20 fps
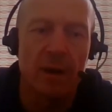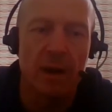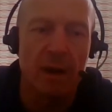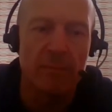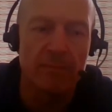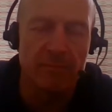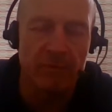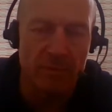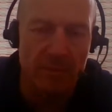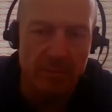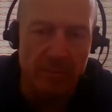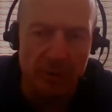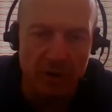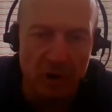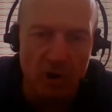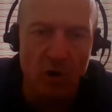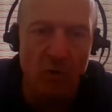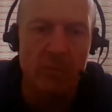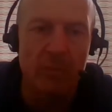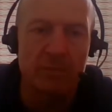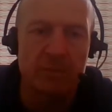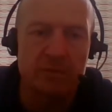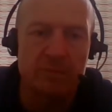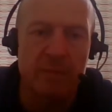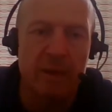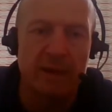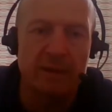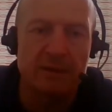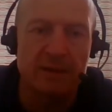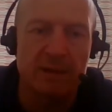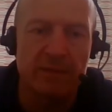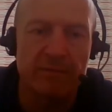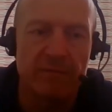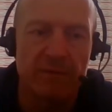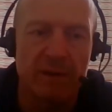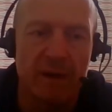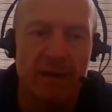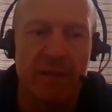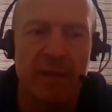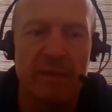from a procurement
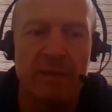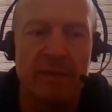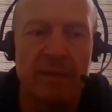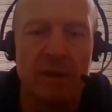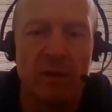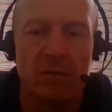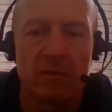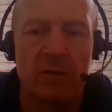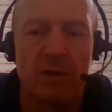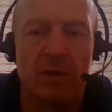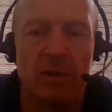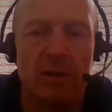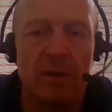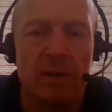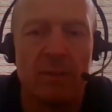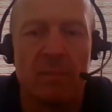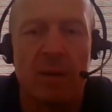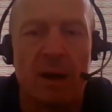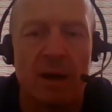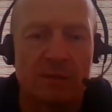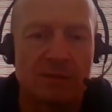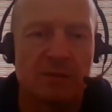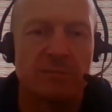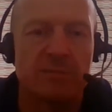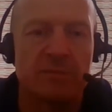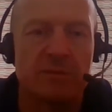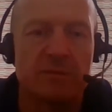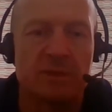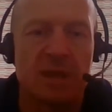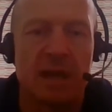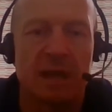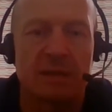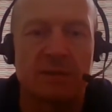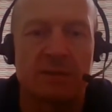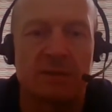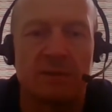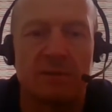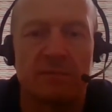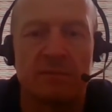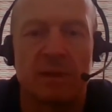perspective, and then the other parts of the sector,